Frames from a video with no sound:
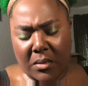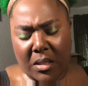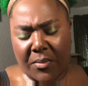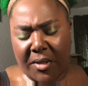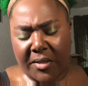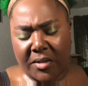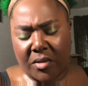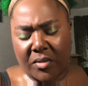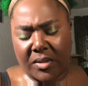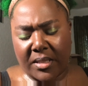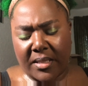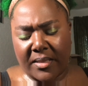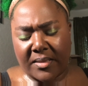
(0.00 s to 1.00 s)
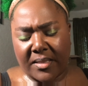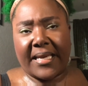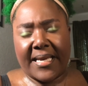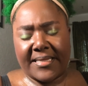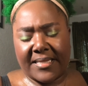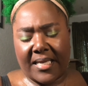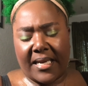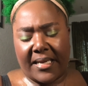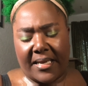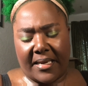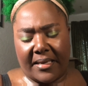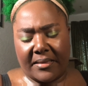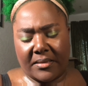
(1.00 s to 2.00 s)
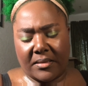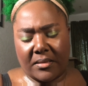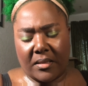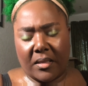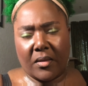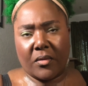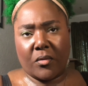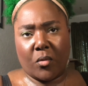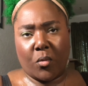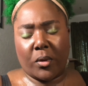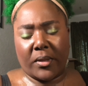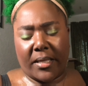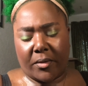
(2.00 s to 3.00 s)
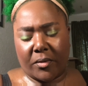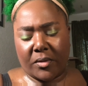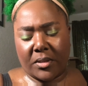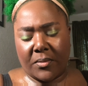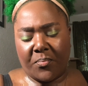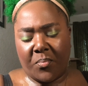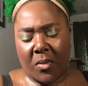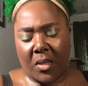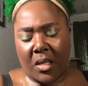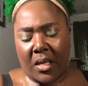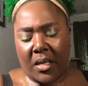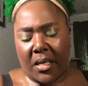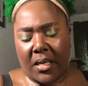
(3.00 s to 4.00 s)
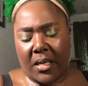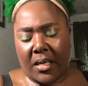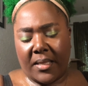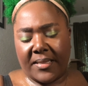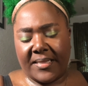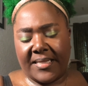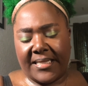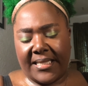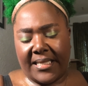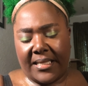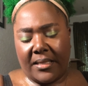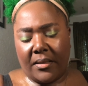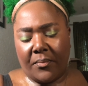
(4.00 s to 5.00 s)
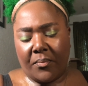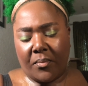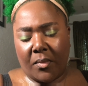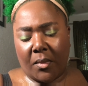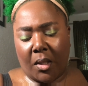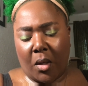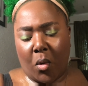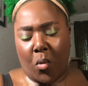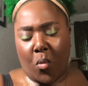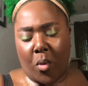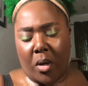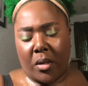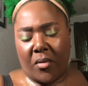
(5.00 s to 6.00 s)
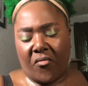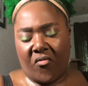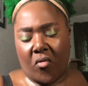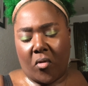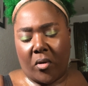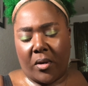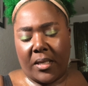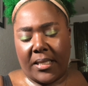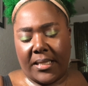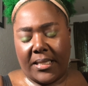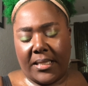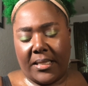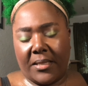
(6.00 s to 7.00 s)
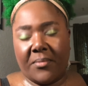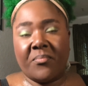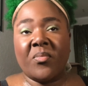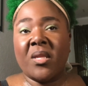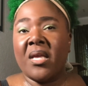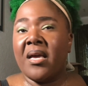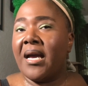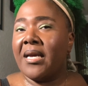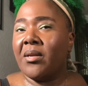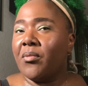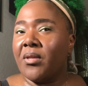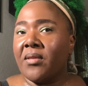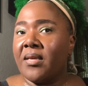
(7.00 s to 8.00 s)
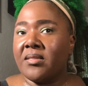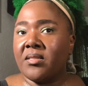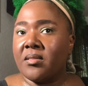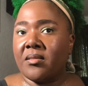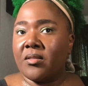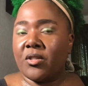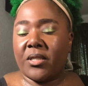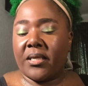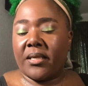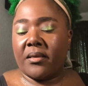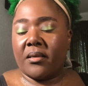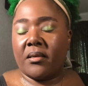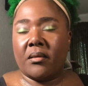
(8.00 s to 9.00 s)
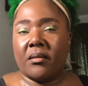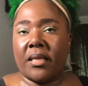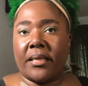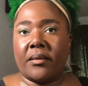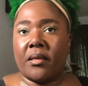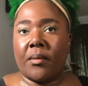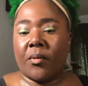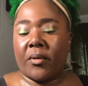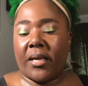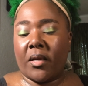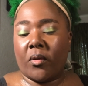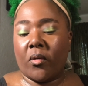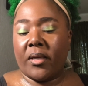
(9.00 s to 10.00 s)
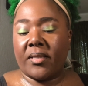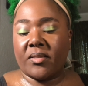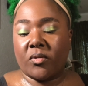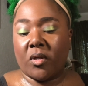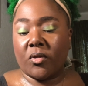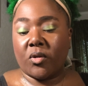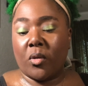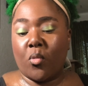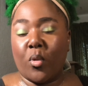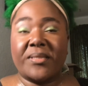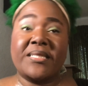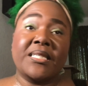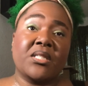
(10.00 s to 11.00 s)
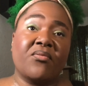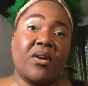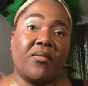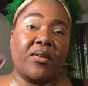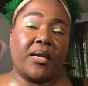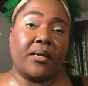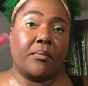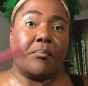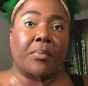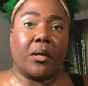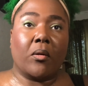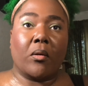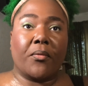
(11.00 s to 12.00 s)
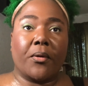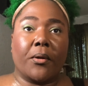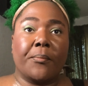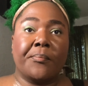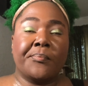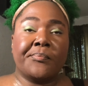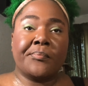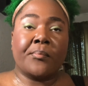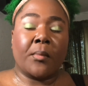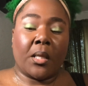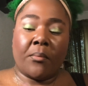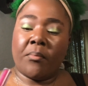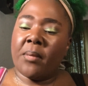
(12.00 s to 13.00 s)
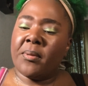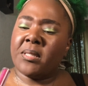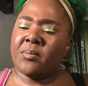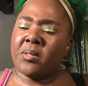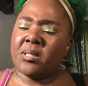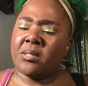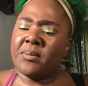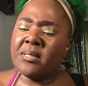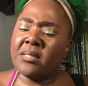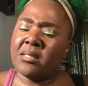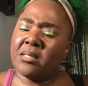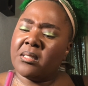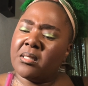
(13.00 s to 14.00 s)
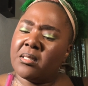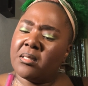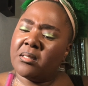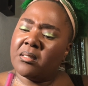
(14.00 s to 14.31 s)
That makes no sense. SIX, the letters, Z14E. I don't think that's just the shade, like number category, because there's also a 1658 bigger on there. Maybe it's supposed to be...